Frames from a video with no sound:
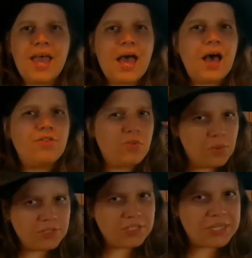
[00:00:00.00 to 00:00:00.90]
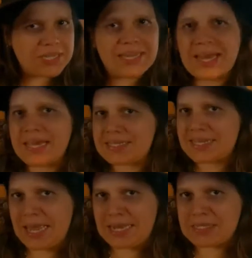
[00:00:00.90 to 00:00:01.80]
Unfortunately, like I
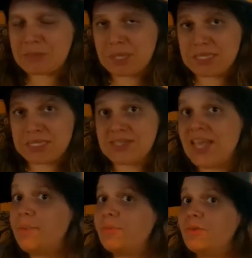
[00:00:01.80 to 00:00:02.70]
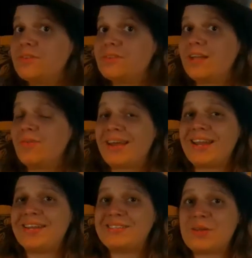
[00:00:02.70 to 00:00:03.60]
said, it's been since April since I read
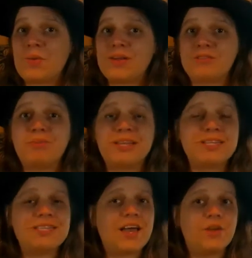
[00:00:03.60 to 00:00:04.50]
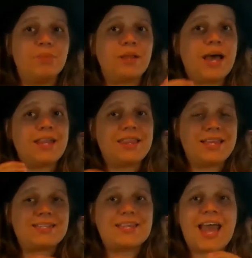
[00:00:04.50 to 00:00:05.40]
it, so there's plenty other plot
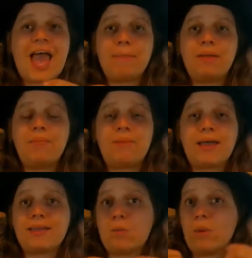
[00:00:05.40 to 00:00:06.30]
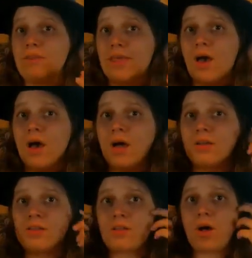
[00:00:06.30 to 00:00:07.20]
things that happen, but what they are
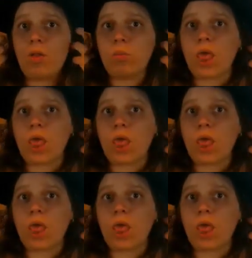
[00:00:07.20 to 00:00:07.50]
is all...